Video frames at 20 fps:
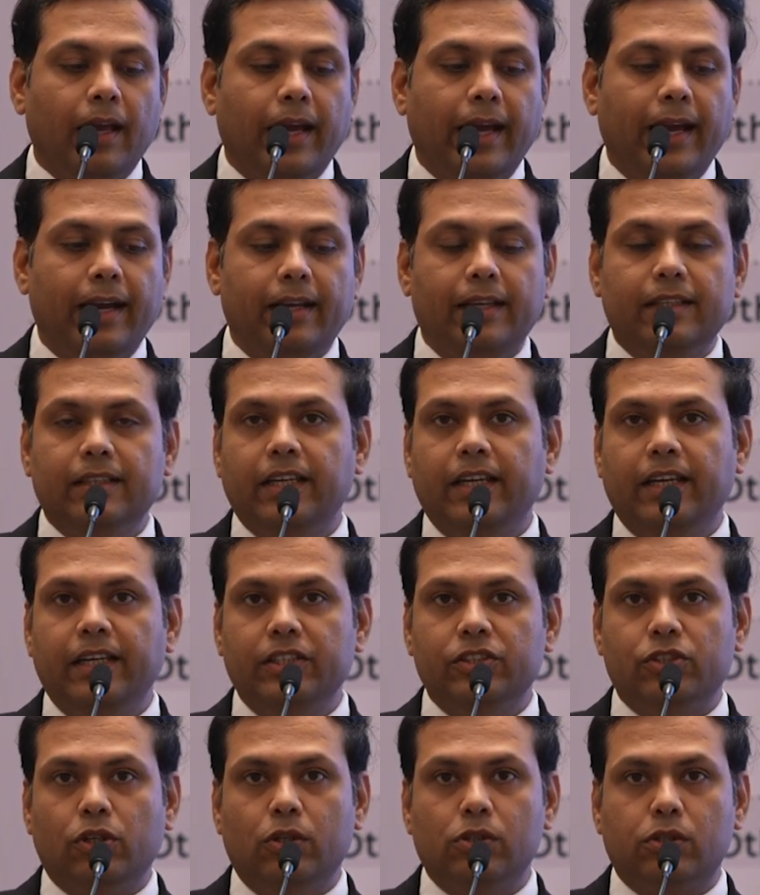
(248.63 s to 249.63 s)
And in the
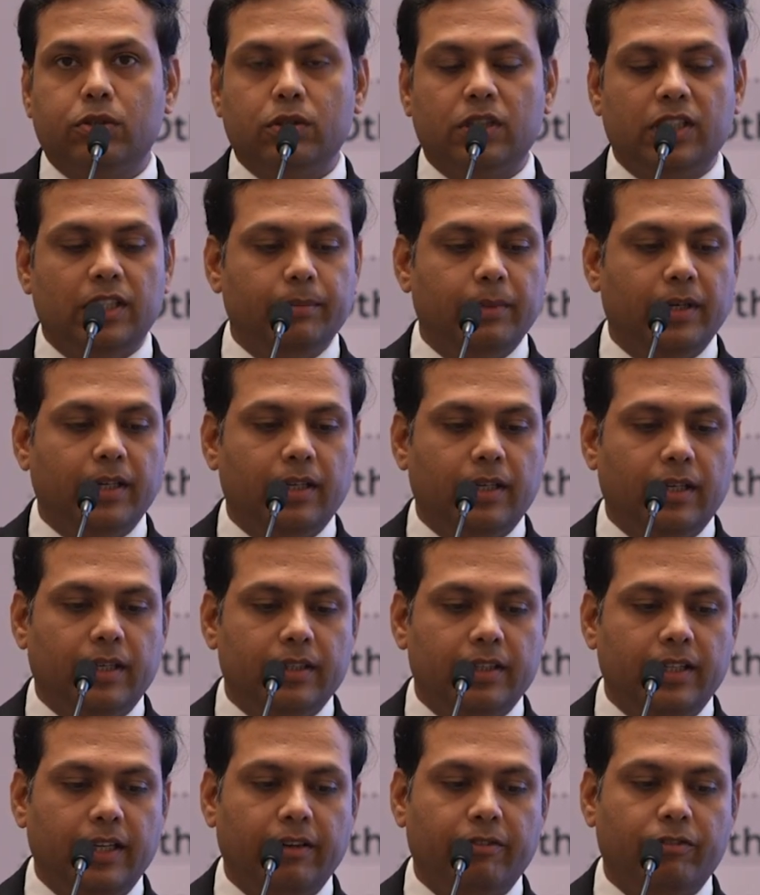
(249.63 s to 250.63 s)
hinge also
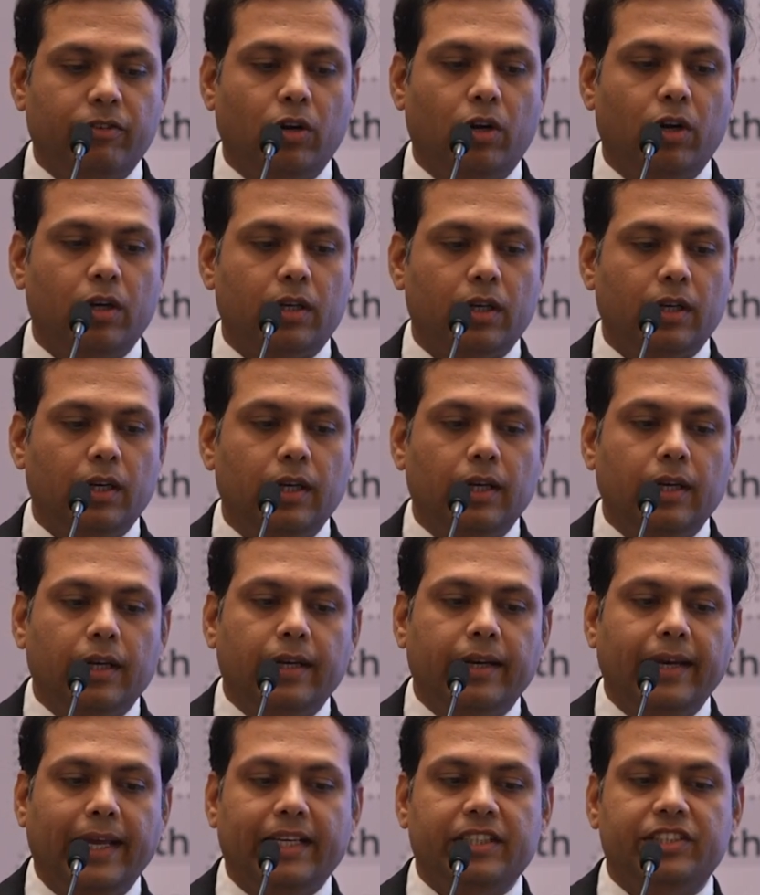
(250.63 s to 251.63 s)
Zimmer, they have
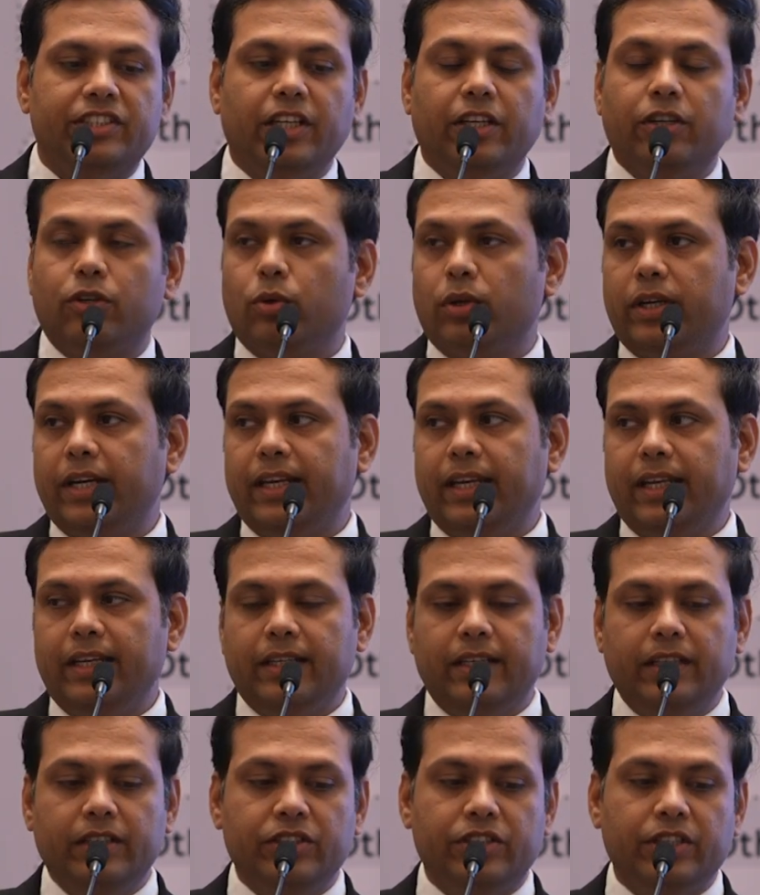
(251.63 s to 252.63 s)
got Next Gen
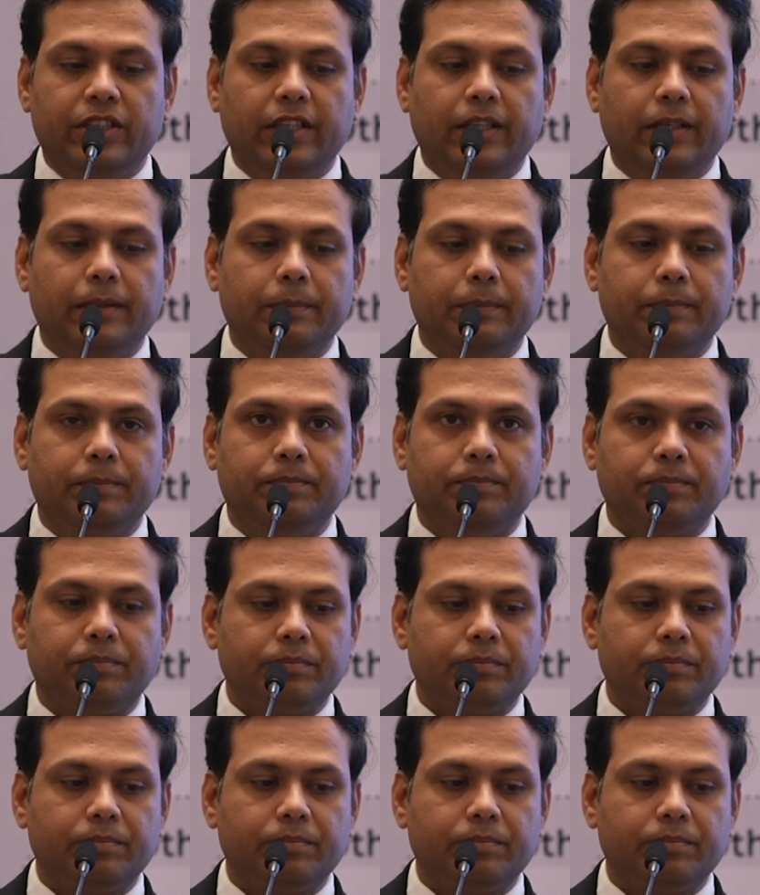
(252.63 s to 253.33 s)
Rotating Hinge Knee.